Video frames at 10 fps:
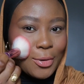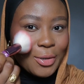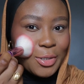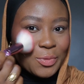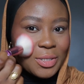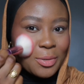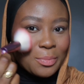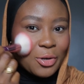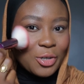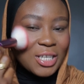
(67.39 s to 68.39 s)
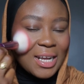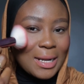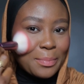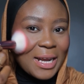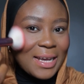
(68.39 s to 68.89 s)
Go in with some blush and
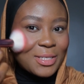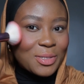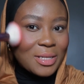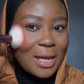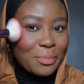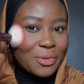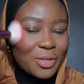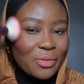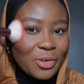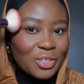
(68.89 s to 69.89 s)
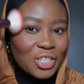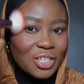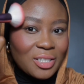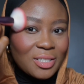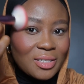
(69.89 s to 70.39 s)
apply it to the apples of your
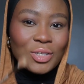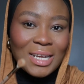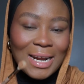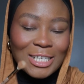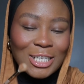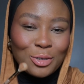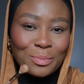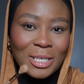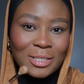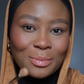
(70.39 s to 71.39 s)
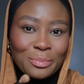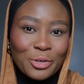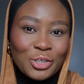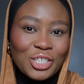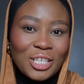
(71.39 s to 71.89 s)
cheeks. Use an eyeshadow blending
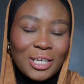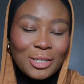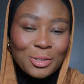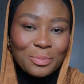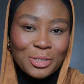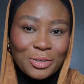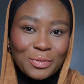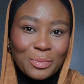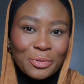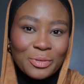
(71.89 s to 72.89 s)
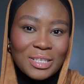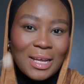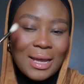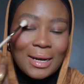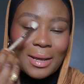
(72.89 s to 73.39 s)
brush. Take a little bit of the
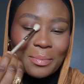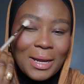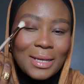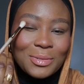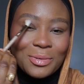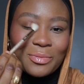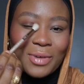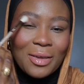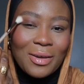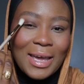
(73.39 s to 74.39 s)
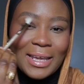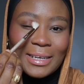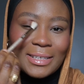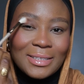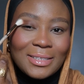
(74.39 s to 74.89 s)
bronzer and apply it all over your
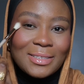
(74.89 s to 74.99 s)
eyelid.